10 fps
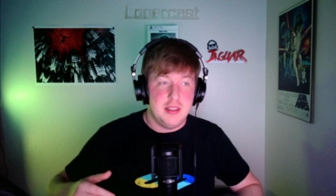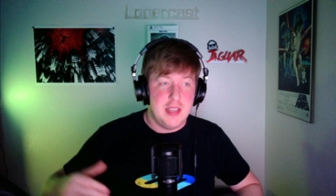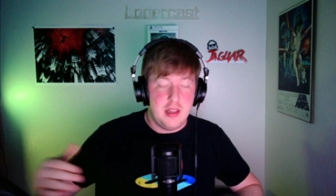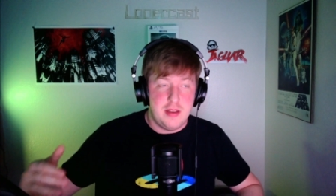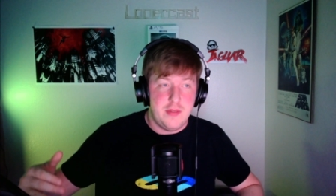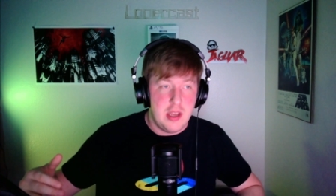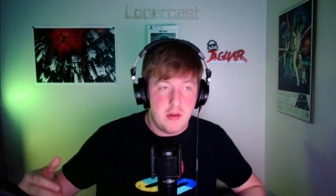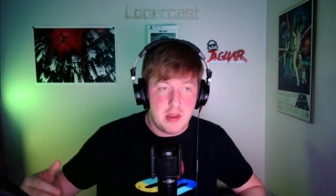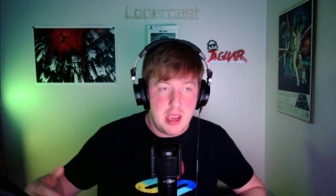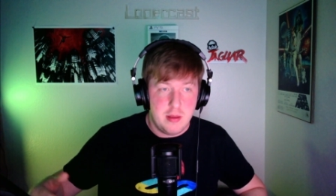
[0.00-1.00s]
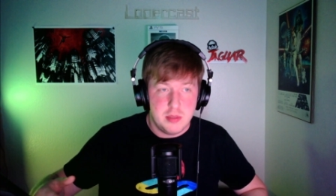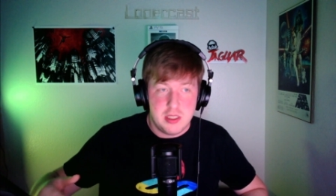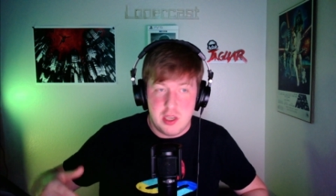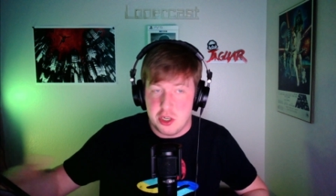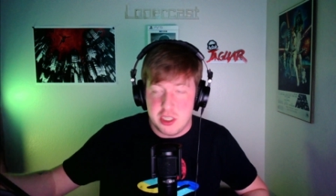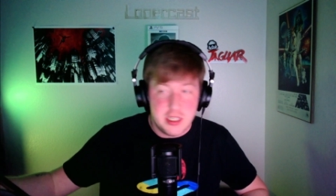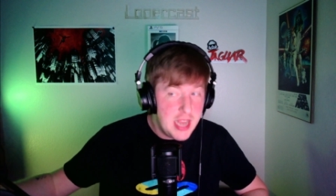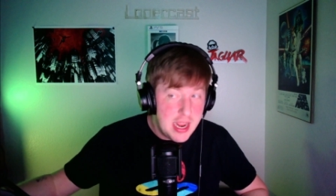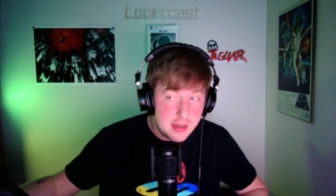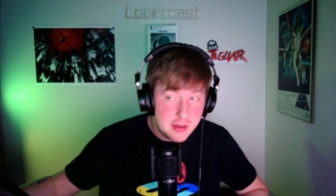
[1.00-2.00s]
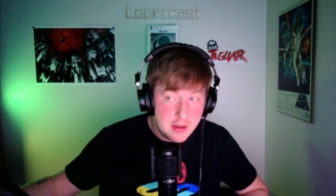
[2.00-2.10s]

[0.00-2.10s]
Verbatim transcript: selling video games year to date,